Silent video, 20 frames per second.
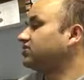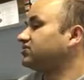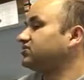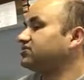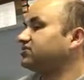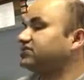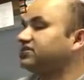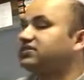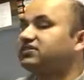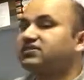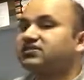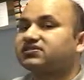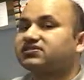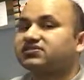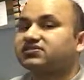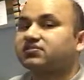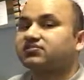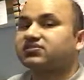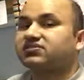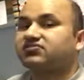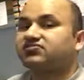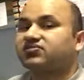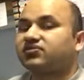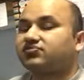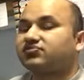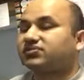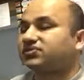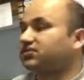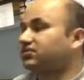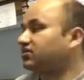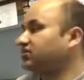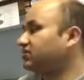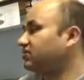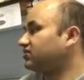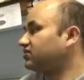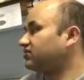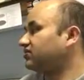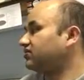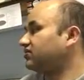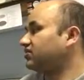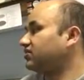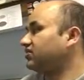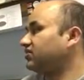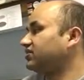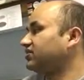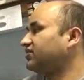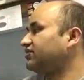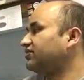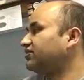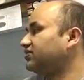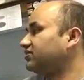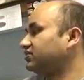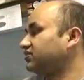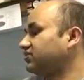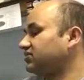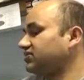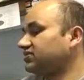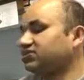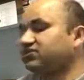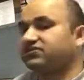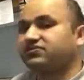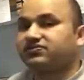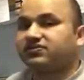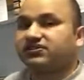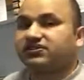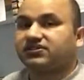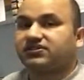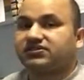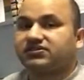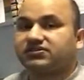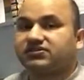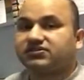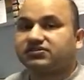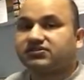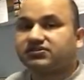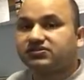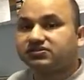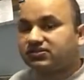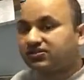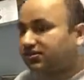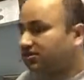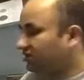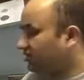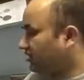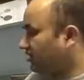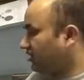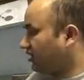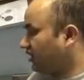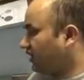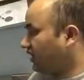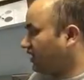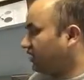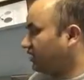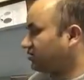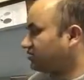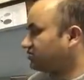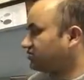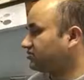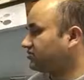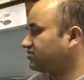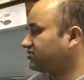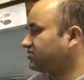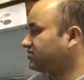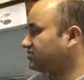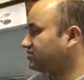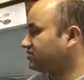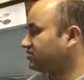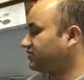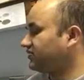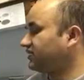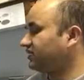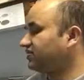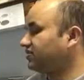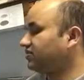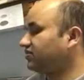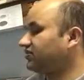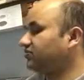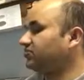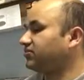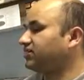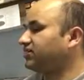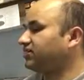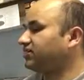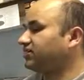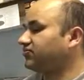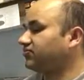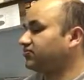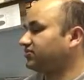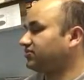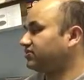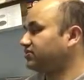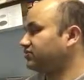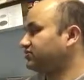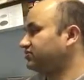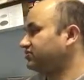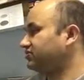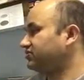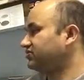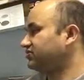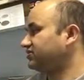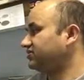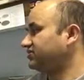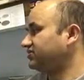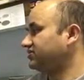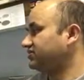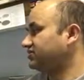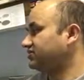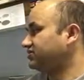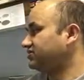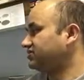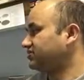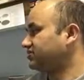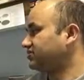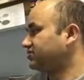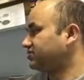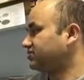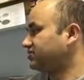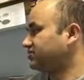the signals coming from this indirect method is very good. So this is very often used these days.